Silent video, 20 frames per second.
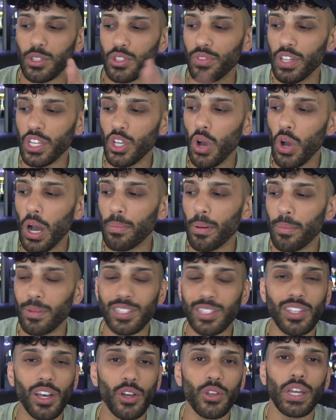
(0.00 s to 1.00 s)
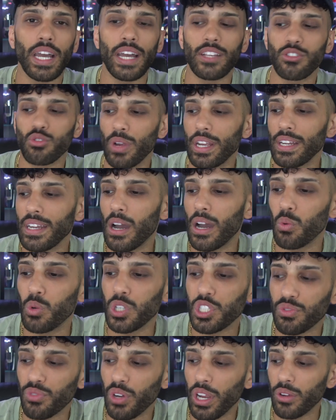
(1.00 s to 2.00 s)
this video up, I'm going to tell you guys right now
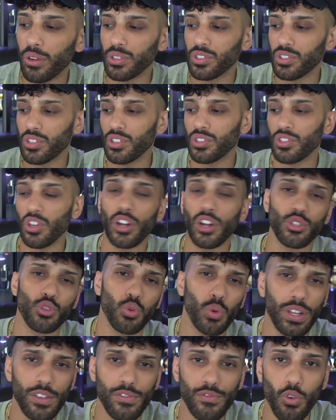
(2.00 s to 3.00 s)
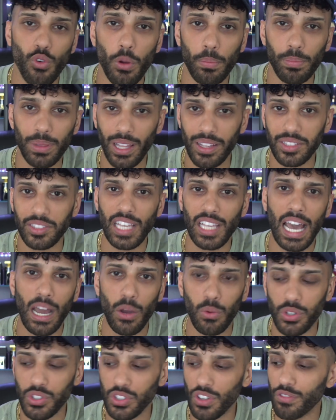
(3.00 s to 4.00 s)
which fragrances are 24 plus
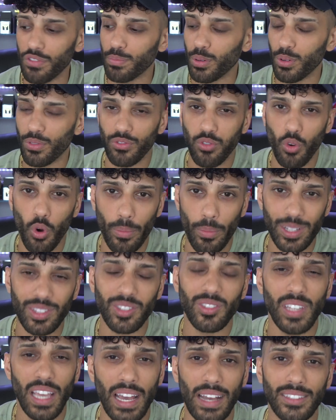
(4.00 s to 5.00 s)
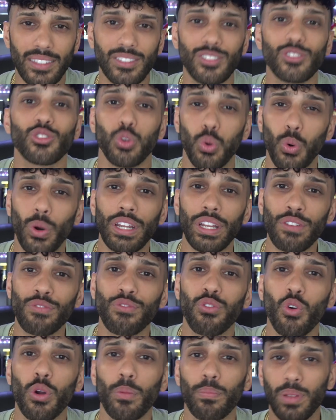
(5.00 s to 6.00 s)
hours of performance. Yes,
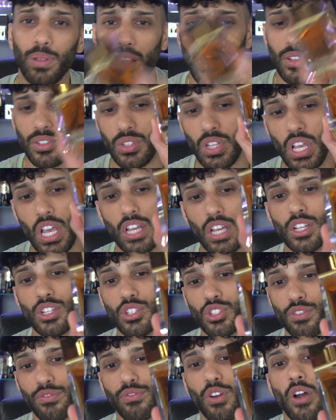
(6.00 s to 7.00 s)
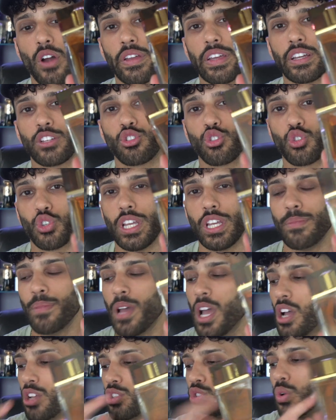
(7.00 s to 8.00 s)
24 plus. Safari Extreme,
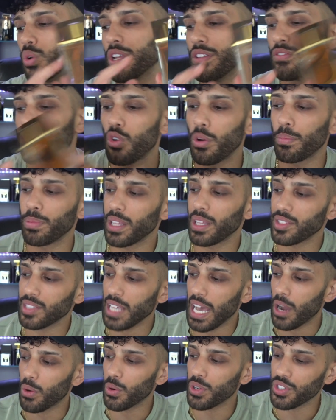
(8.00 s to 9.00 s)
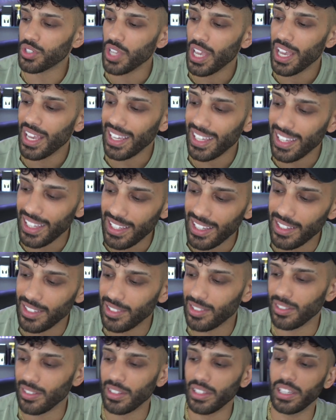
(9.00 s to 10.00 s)
24 plus hours
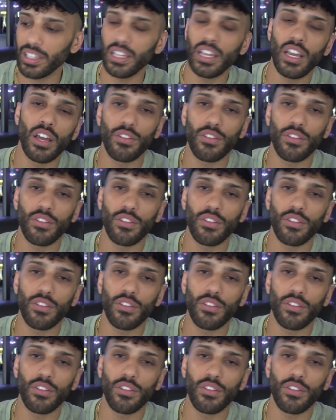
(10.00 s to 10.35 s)
easily.